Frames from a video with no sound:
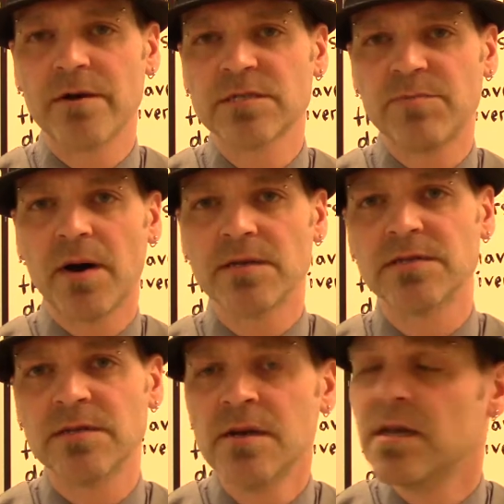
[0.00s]
us to
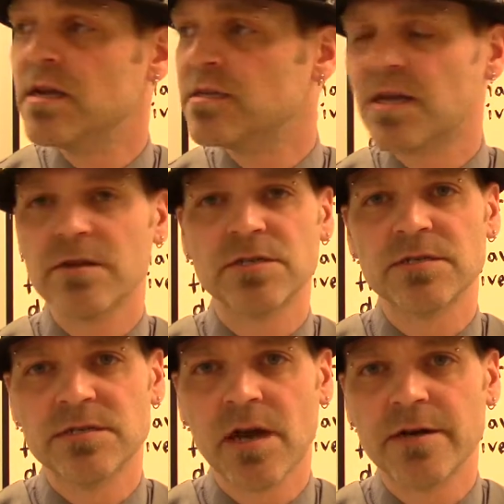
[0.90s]
posit an intelligent
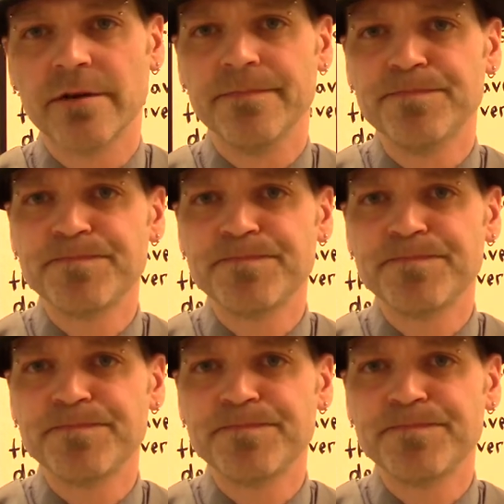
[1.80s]
designer.